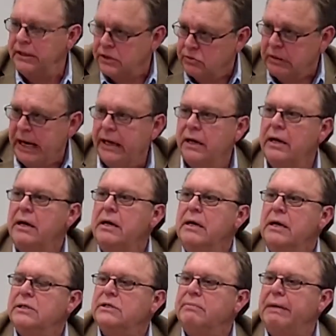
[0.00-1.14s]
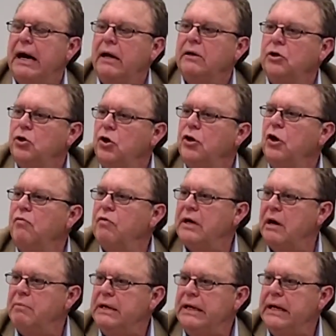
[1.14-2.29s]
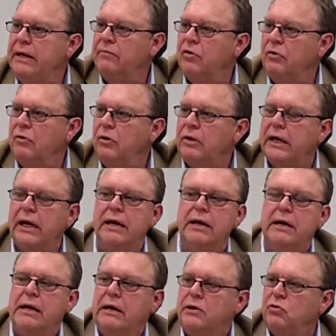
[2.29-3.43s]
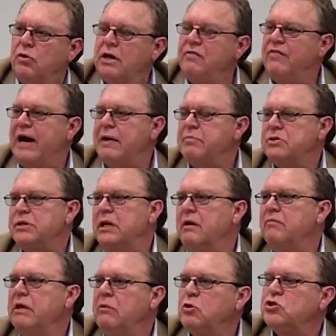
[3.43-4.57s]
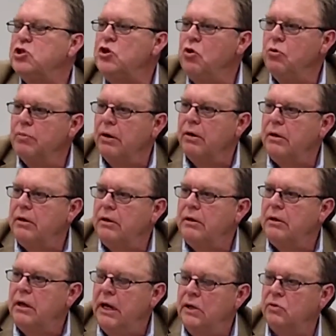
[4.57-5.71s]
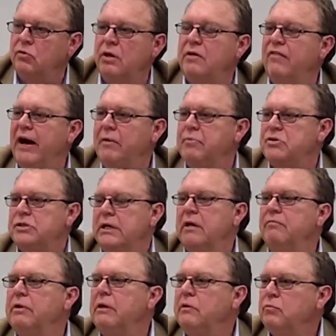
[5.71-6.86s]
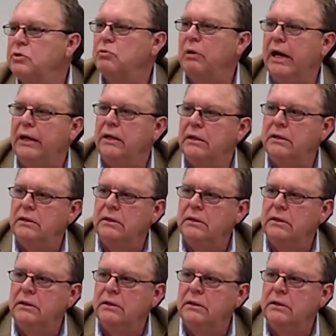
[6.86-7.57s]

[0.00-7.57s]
That's right. It's about good overcoming evil, okay? 25% of it was humor, and 25% of it was what?